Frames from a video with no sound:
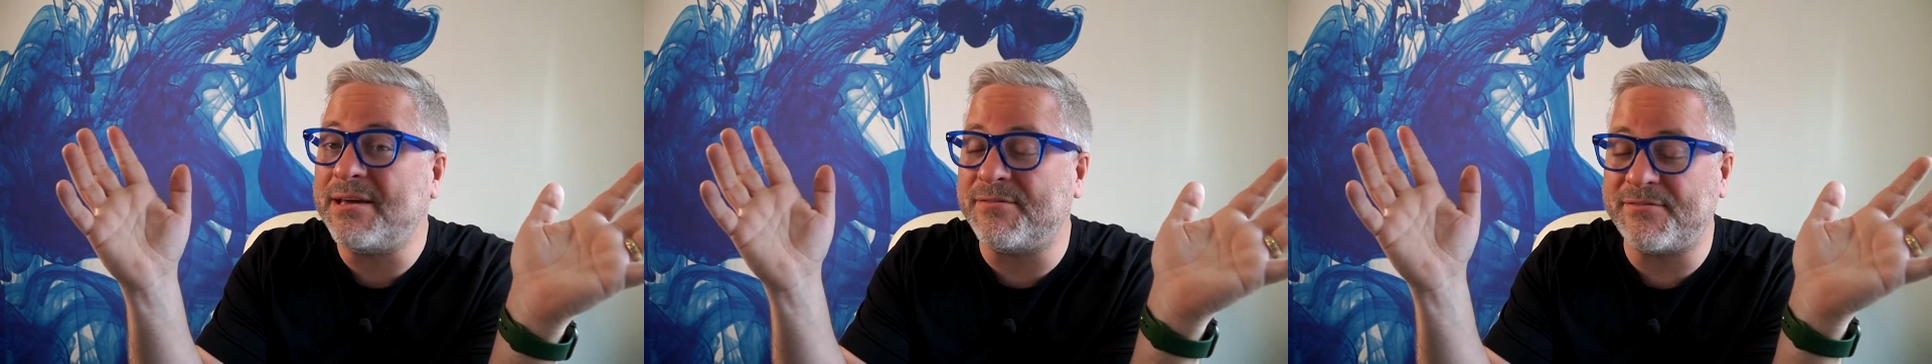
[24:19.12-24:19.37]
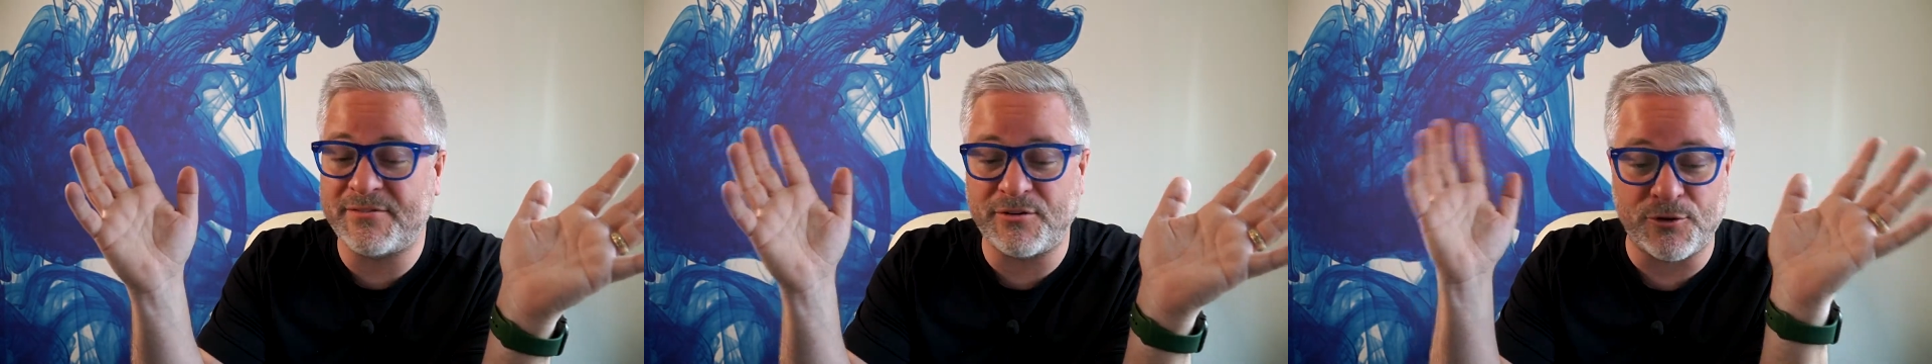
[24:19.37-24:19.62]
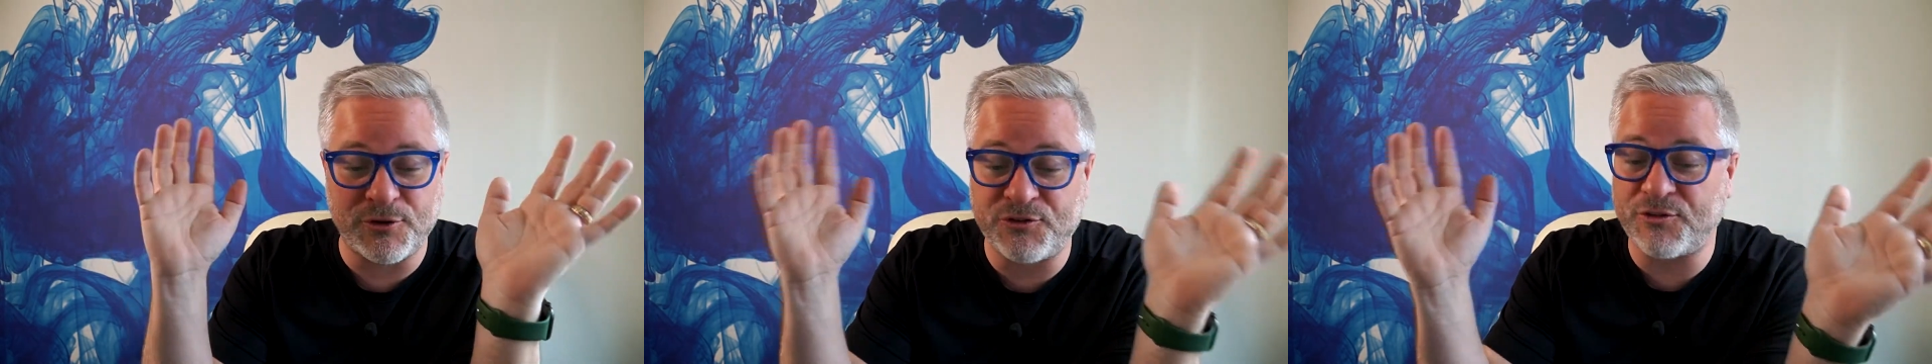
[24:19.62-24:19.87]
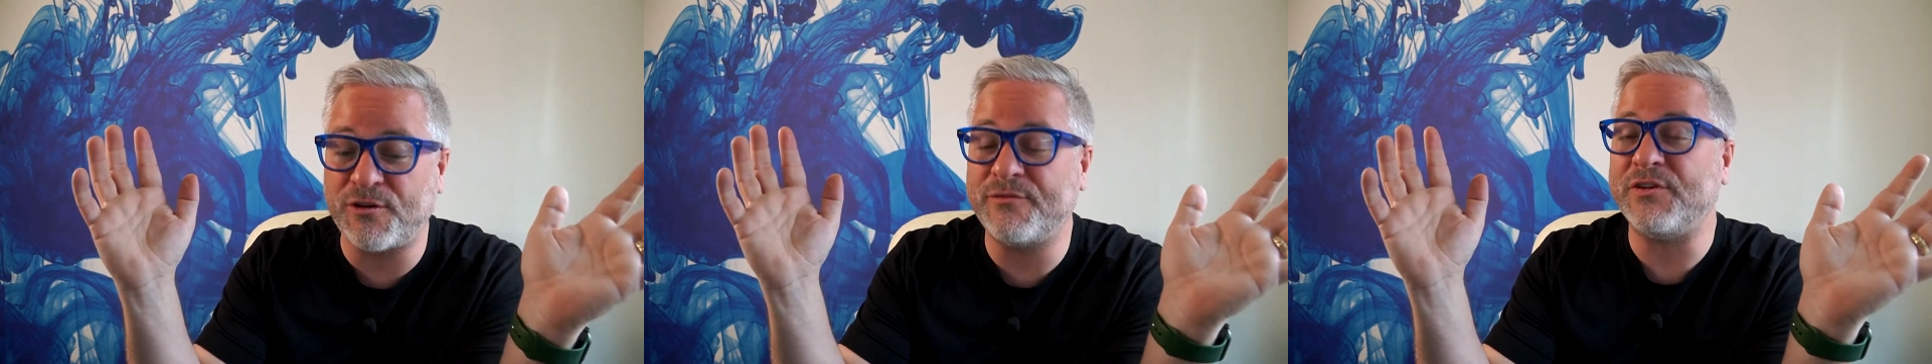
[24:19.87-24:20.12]
gift or
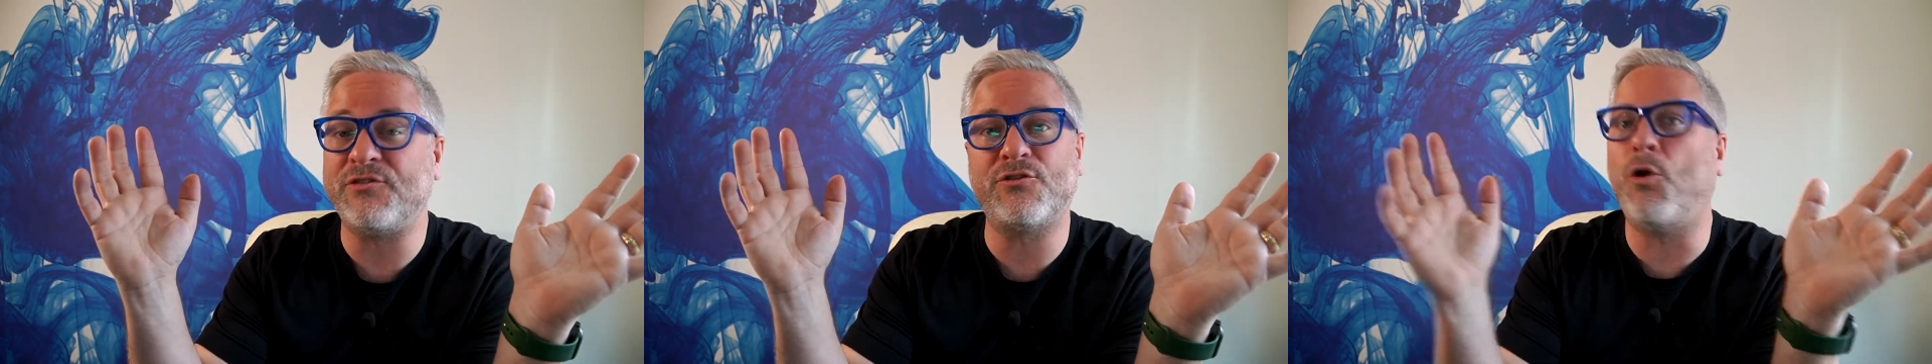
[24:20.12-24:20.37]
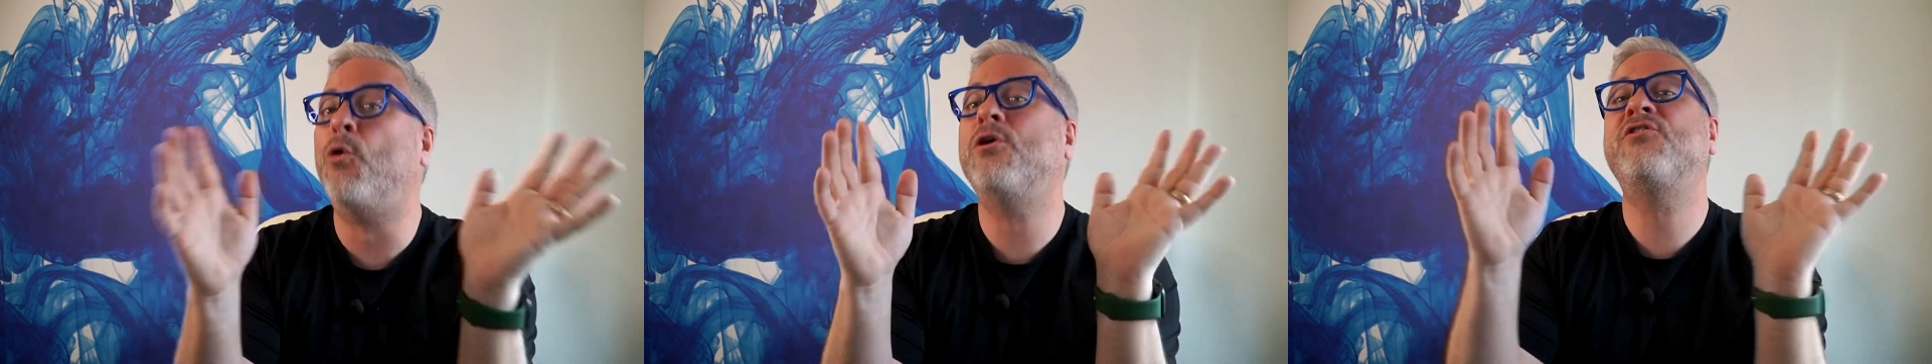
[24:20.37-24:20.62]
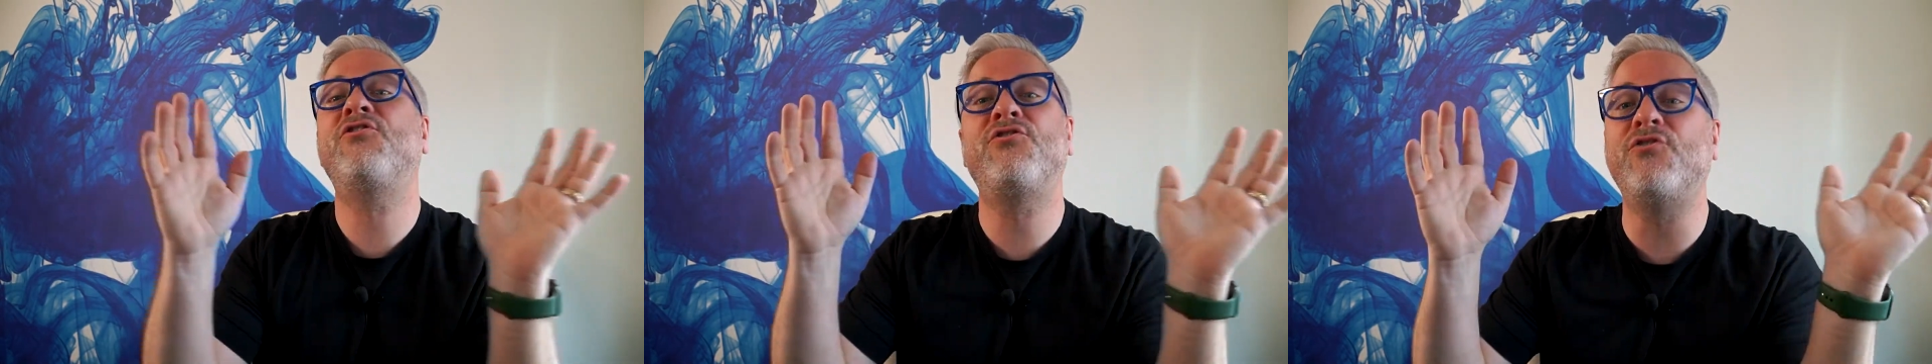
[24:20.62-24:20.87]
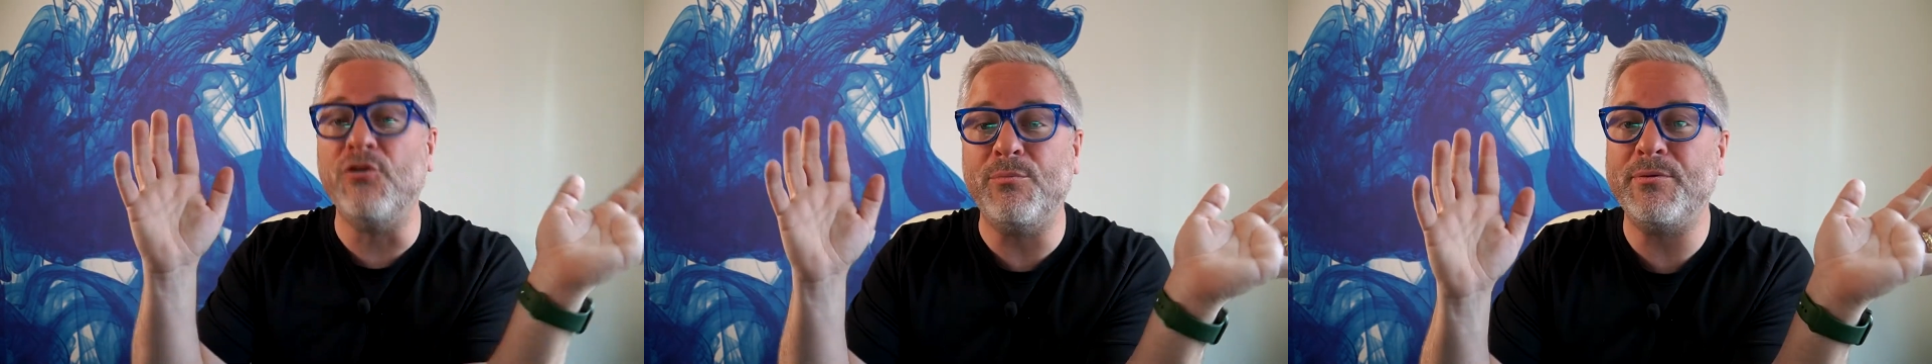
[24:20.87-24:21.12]
service or
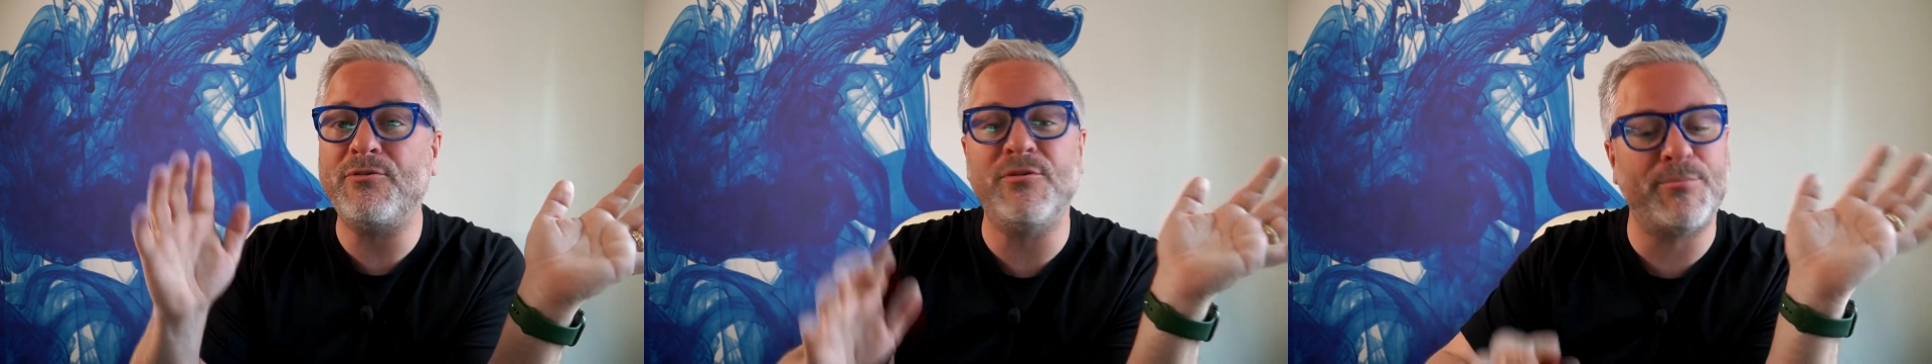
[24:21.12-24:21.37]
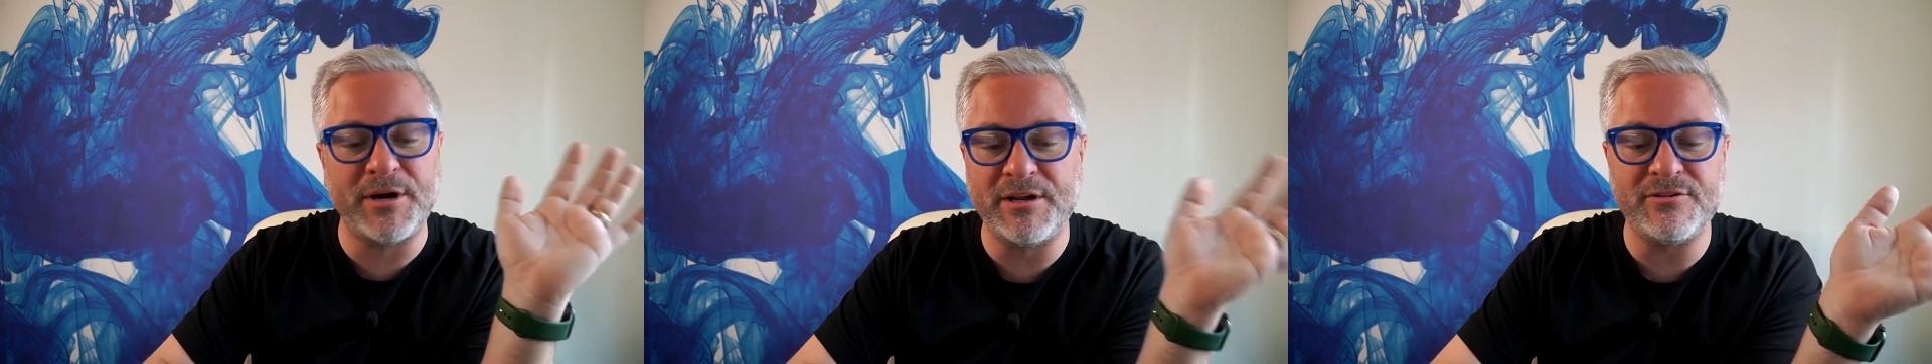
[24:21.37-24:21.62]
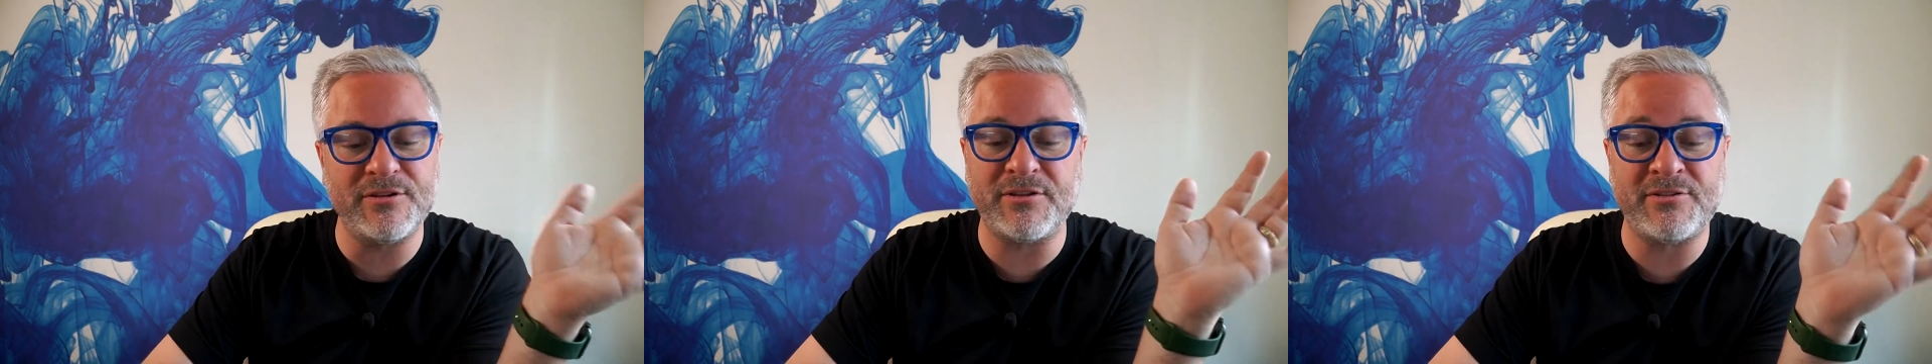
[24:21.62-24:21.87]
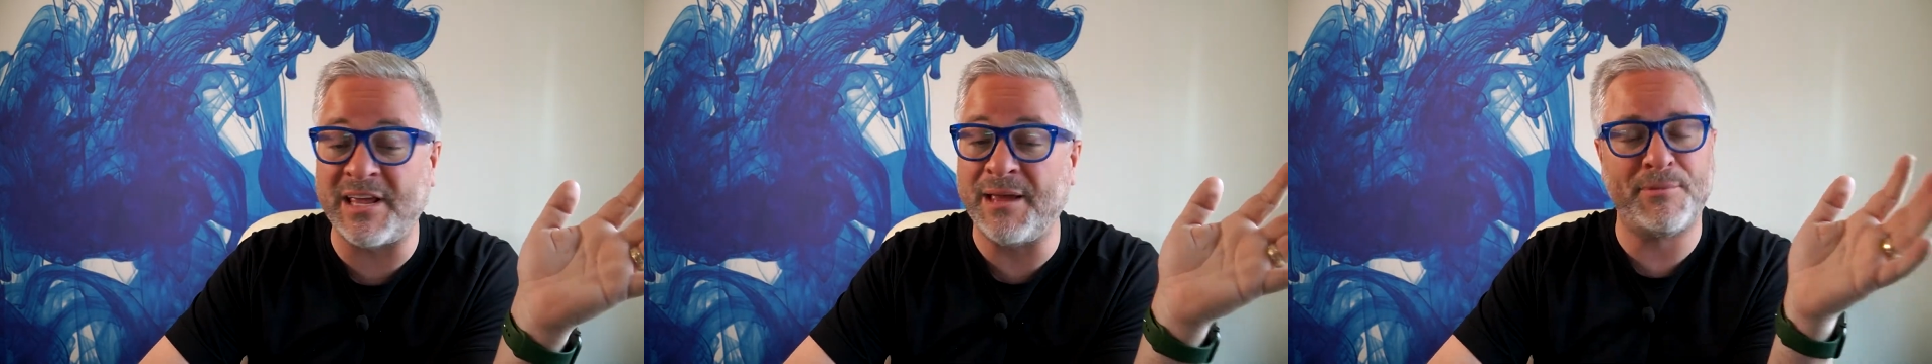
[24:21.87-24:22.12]
soup to bring to the
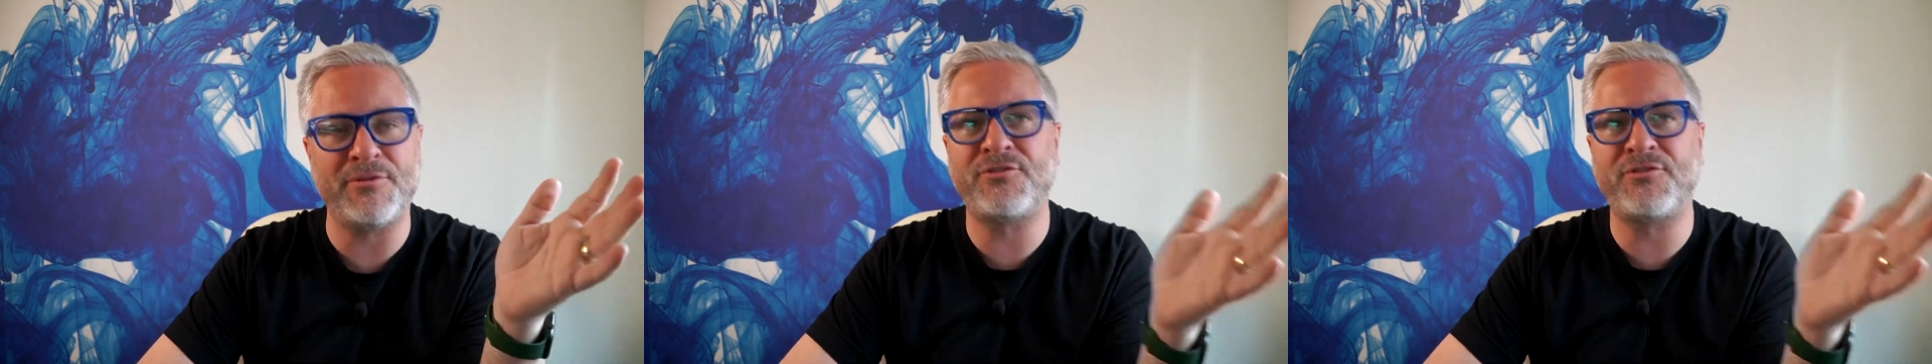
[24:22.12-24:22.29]
table.